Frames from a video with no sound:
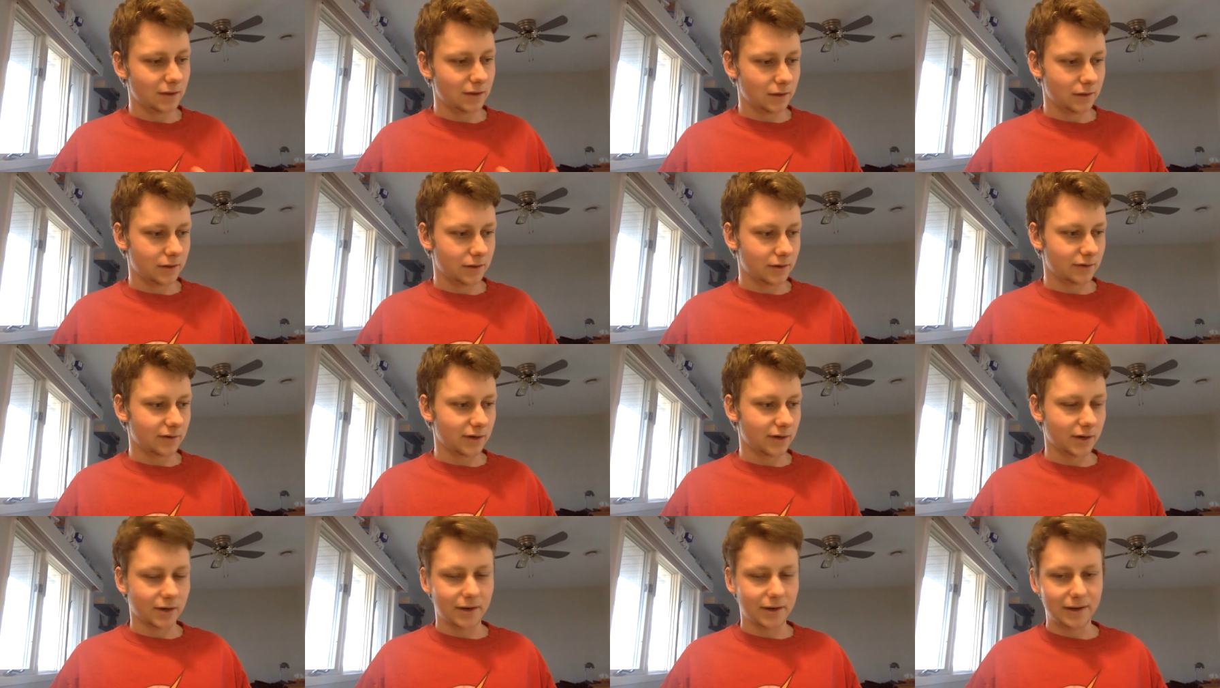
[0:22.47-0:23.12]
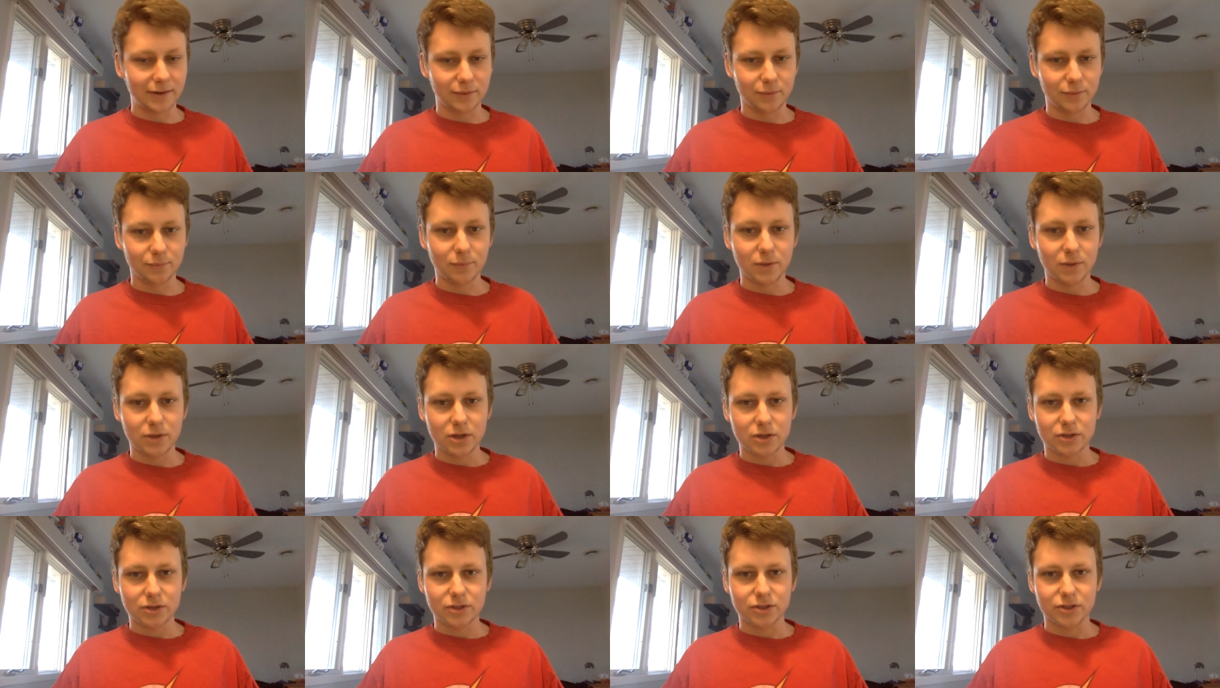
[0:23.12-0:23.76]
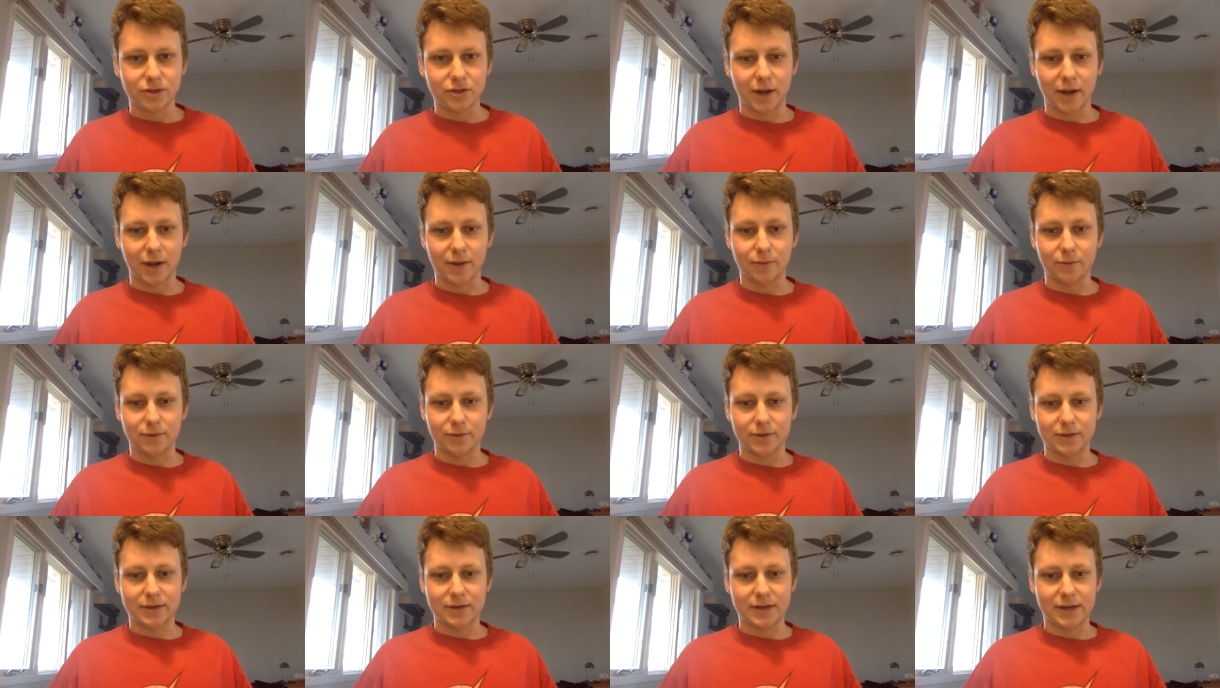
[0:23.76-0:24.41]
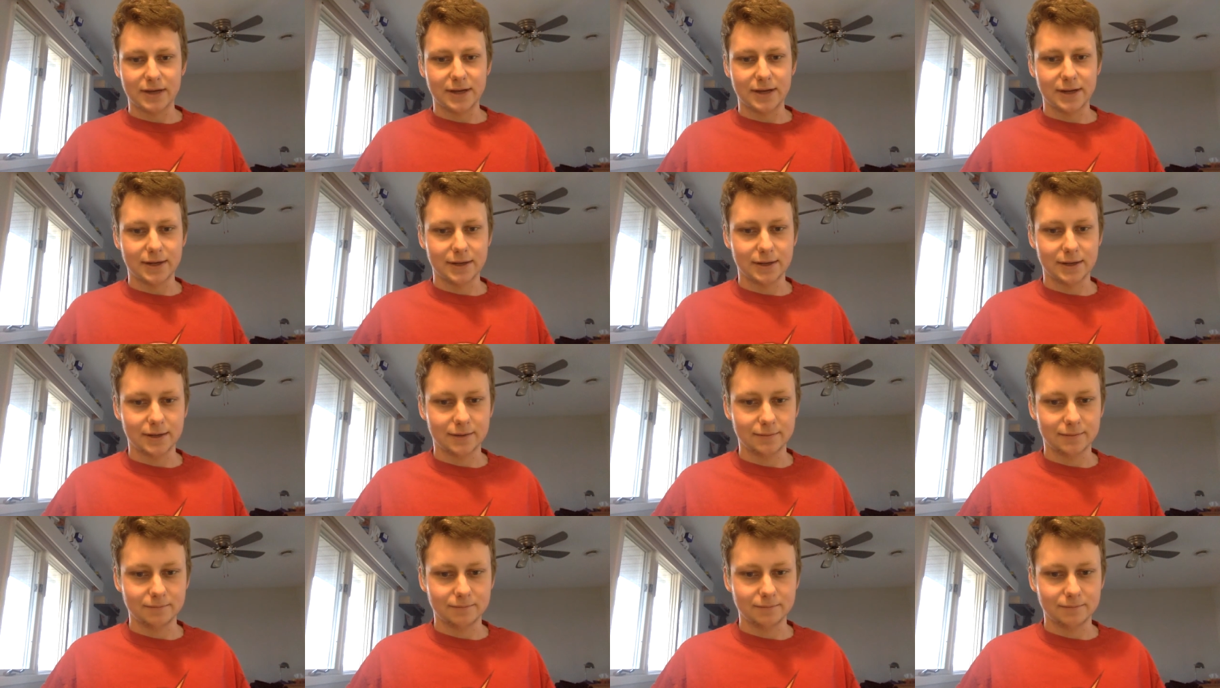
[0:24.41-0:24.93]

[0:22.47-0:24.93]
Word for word: you know I should I would uh,